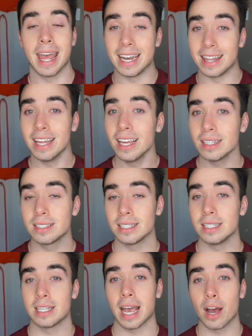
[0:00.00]
And this
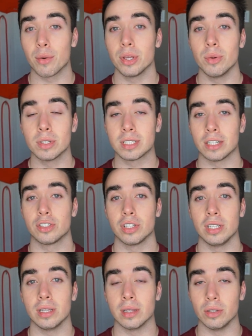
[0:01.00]
is how you
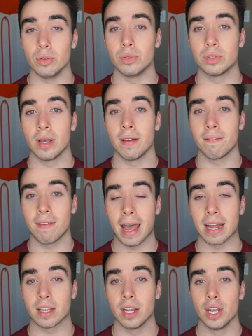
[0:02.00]
essentially lose
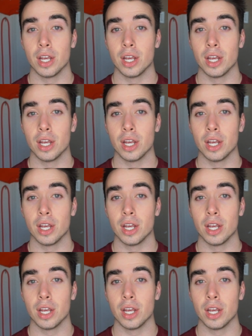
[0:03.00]
fat.